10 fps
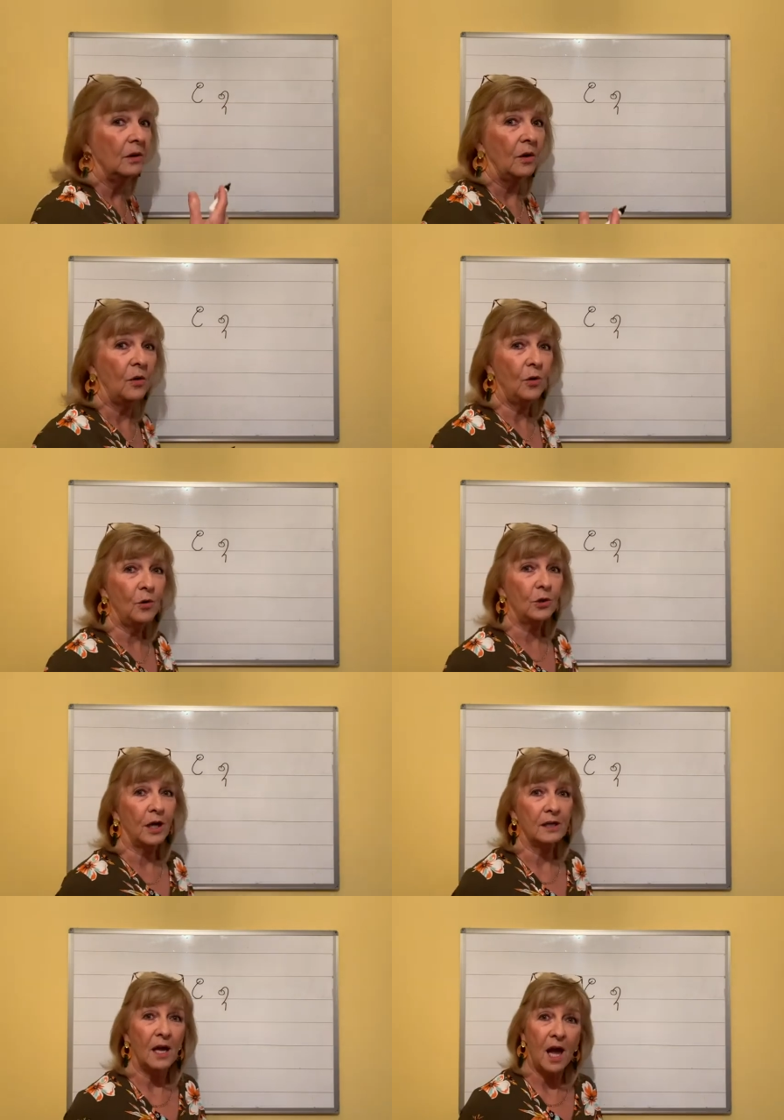
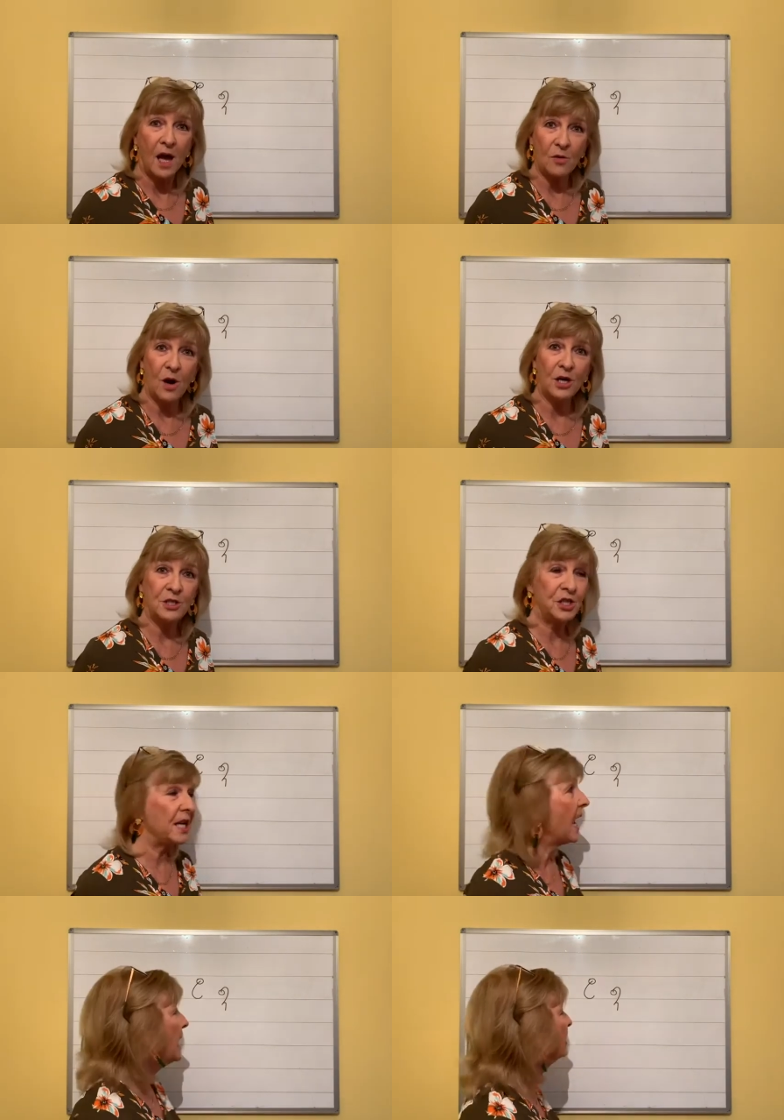organ,
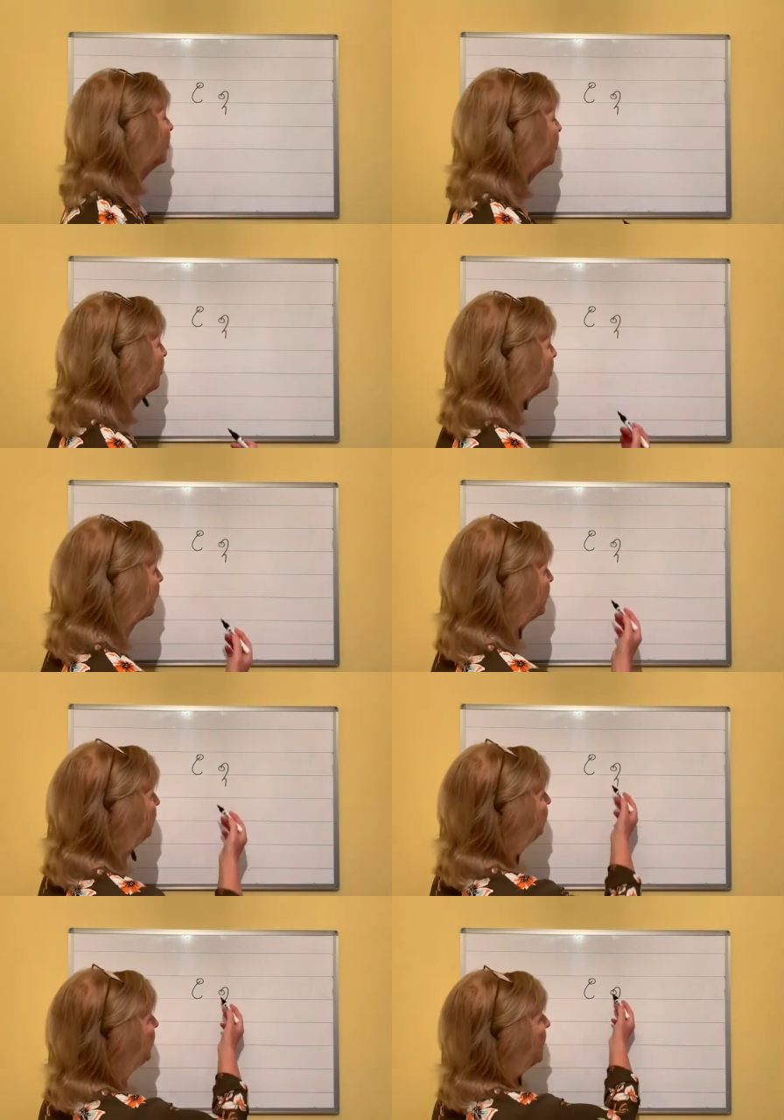ORGN, organ.
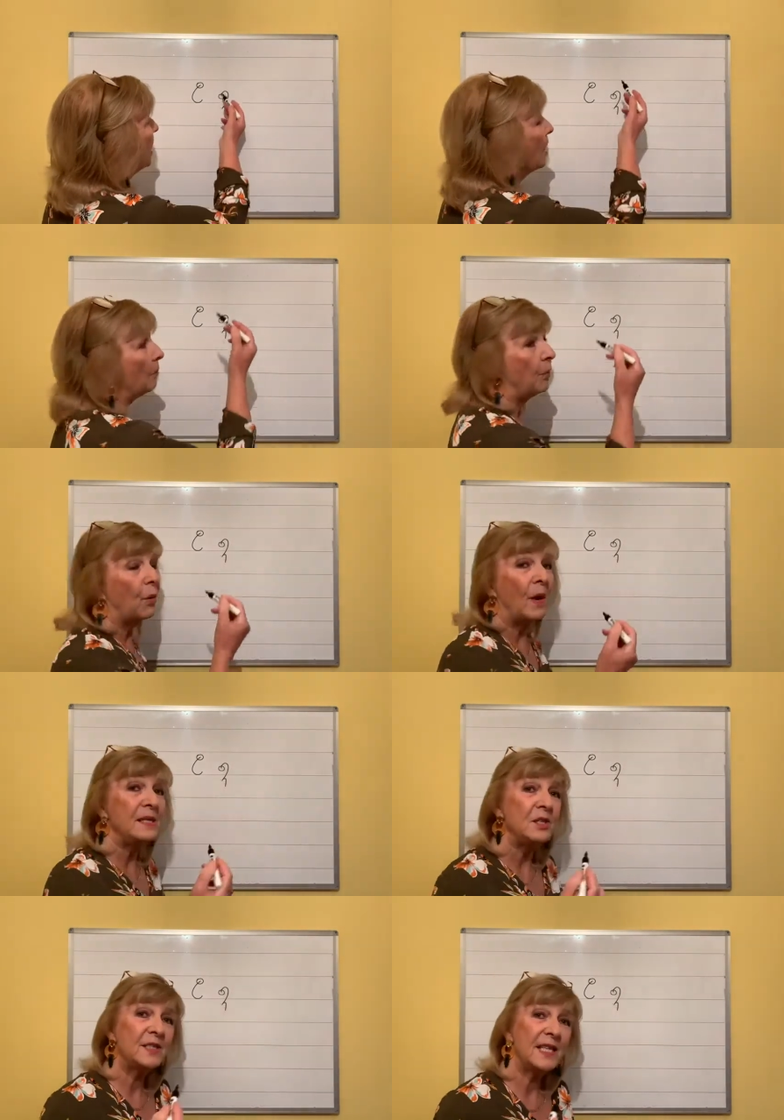But when
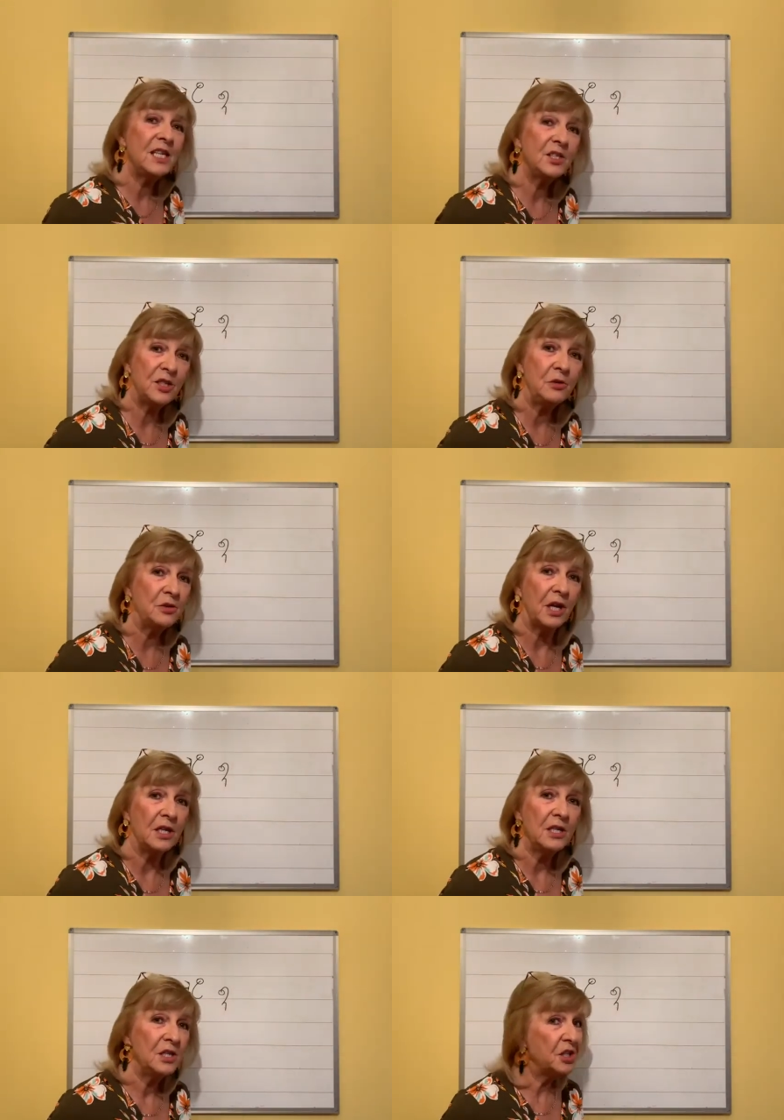you see
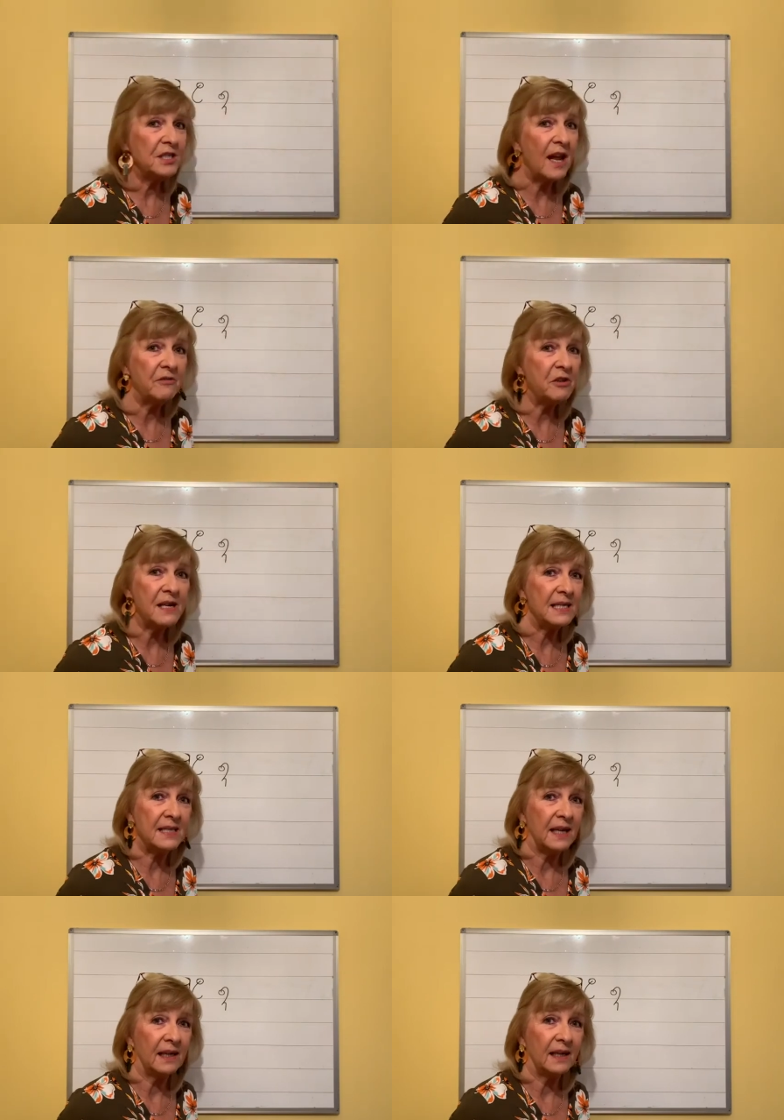Susan, she's never
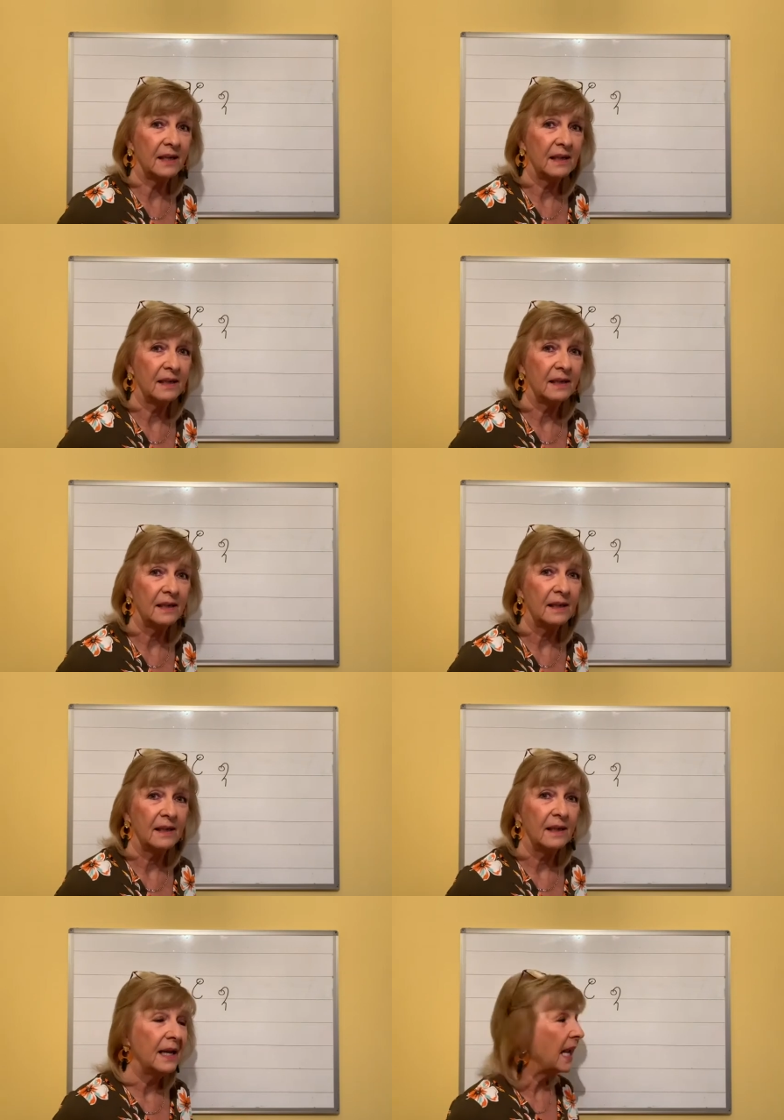eating.
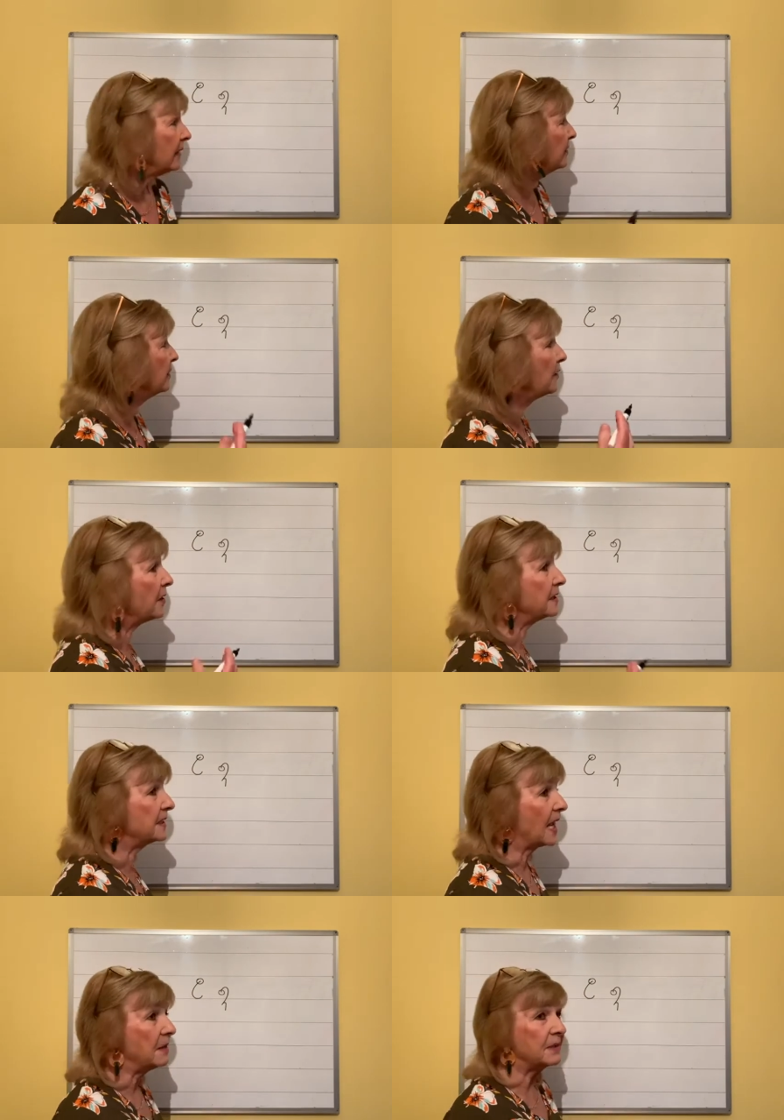Even though they're the
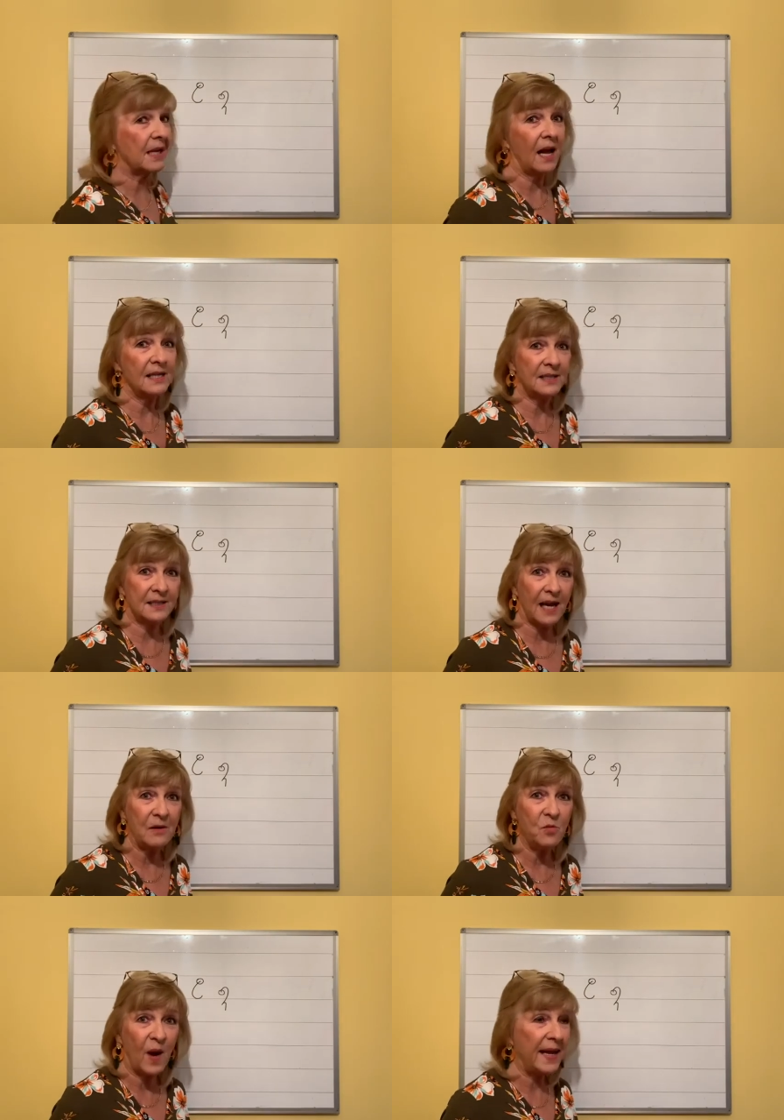same size, the
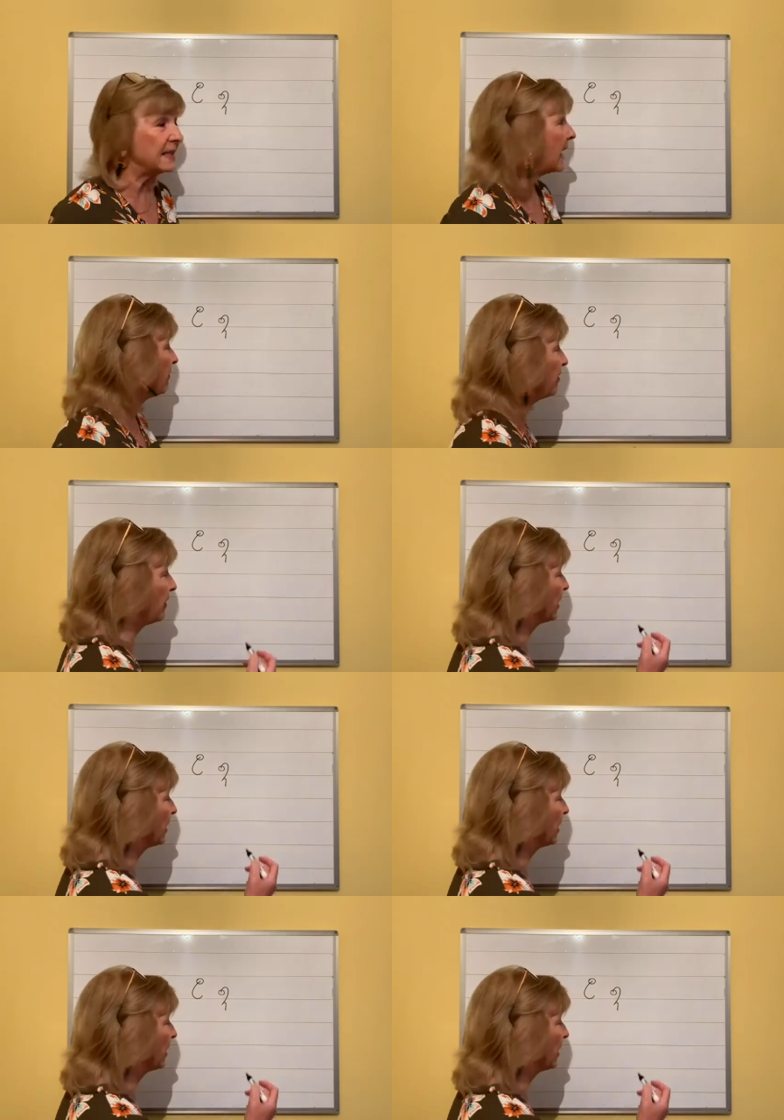same weight, everything,